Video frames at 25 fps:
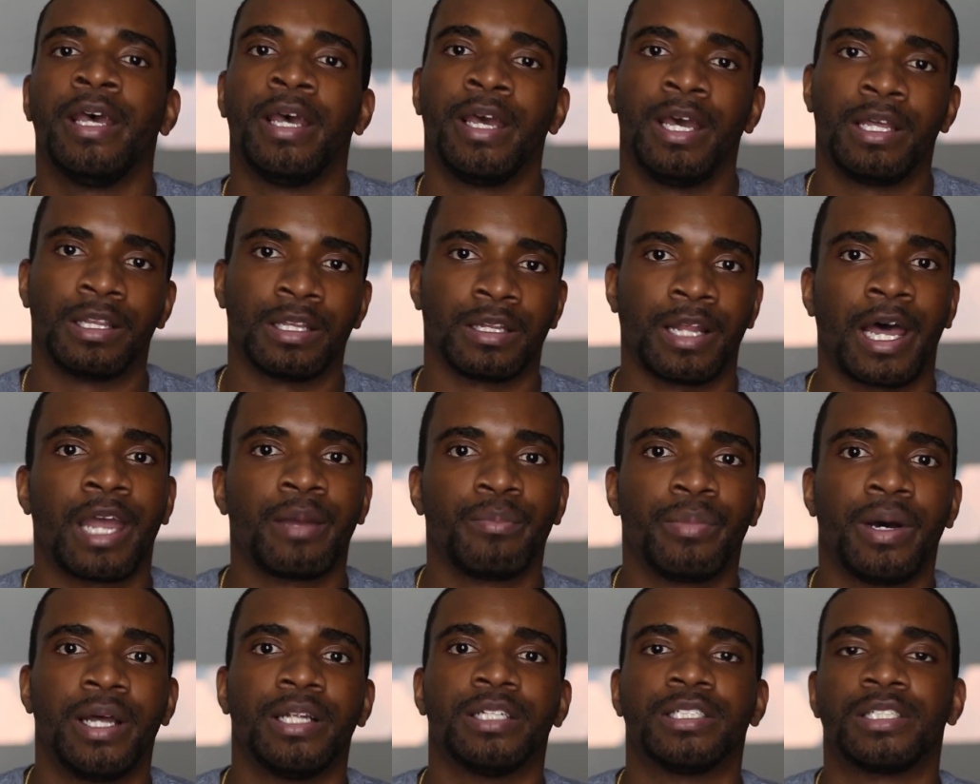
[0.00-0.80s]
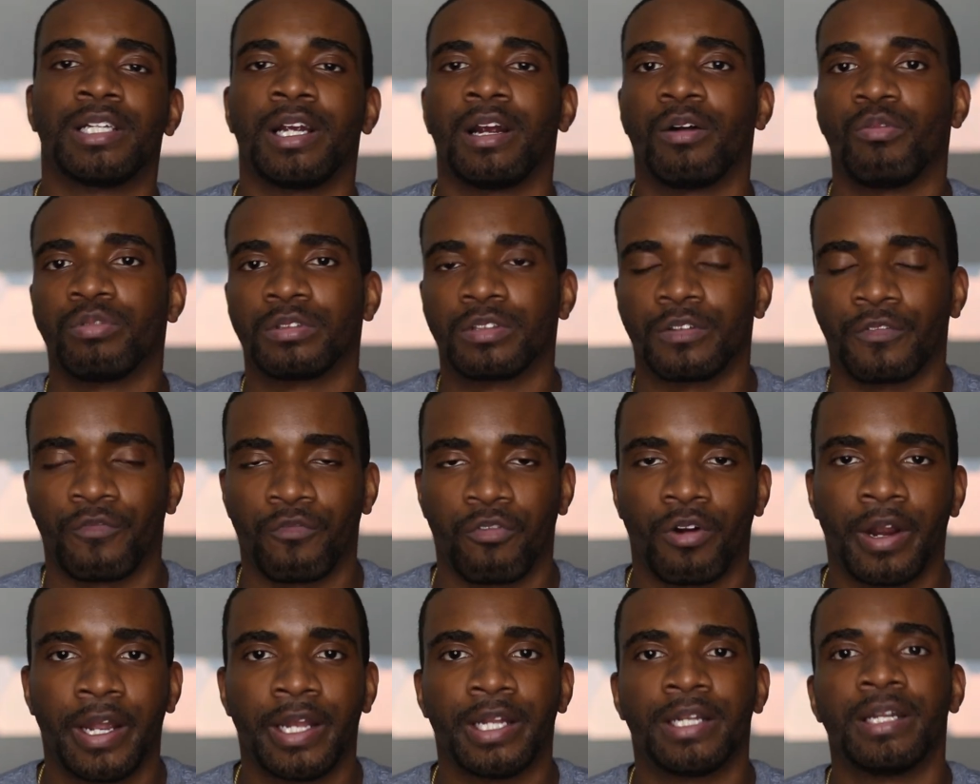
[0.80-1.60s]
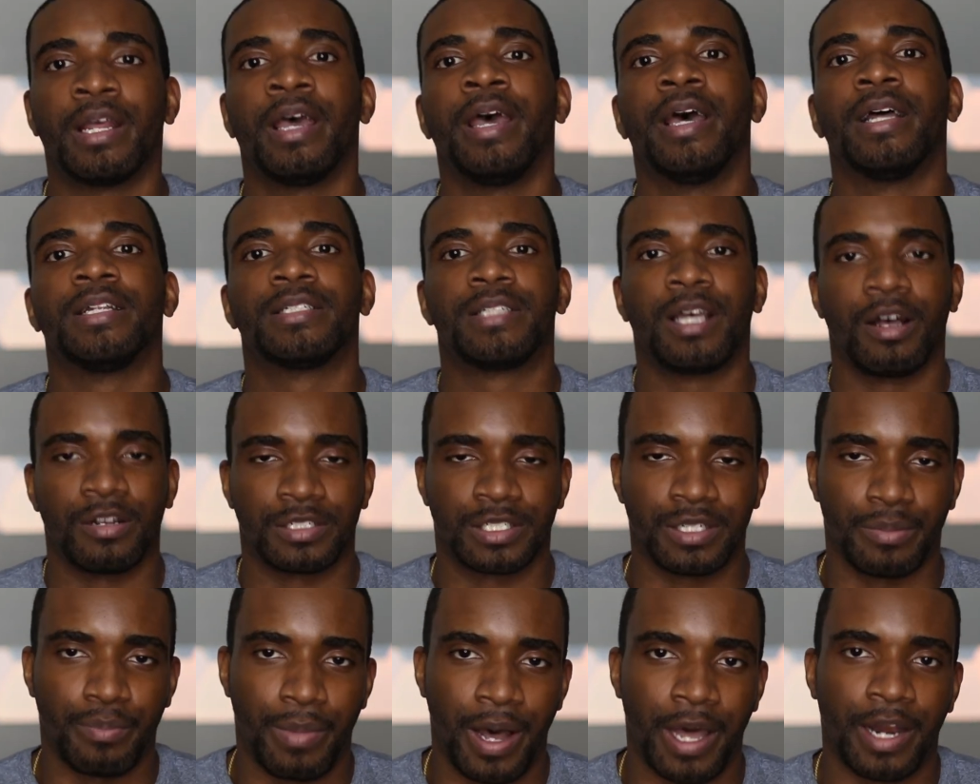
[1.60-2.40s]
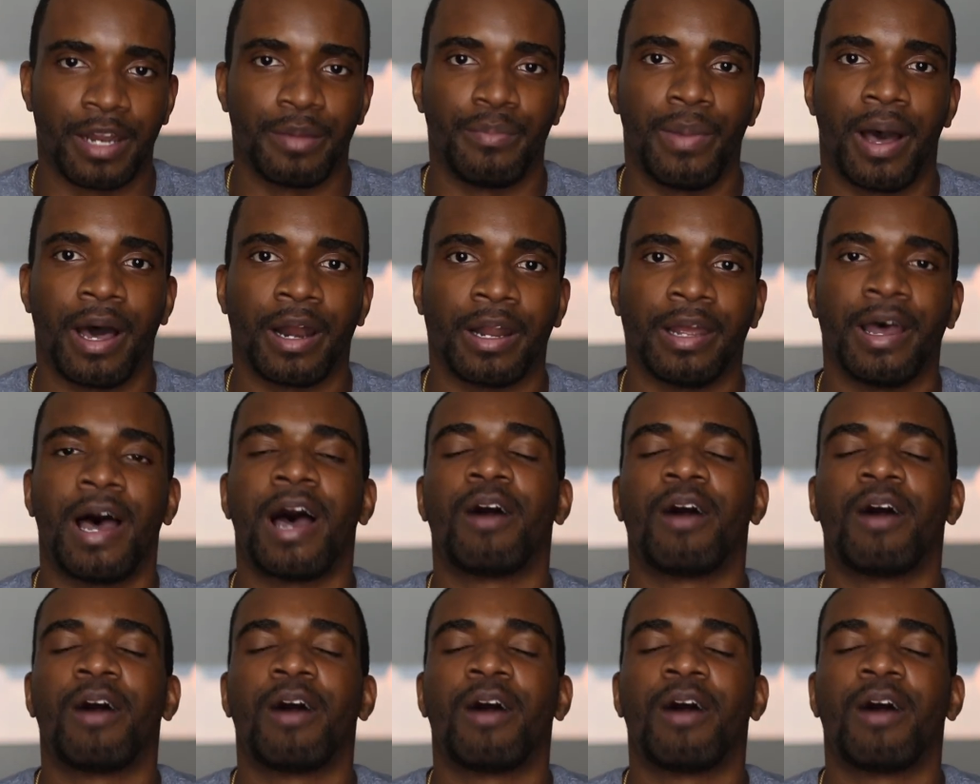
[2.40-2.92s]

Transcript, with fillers: hit the like button, share it with a friend, tell somebody about it.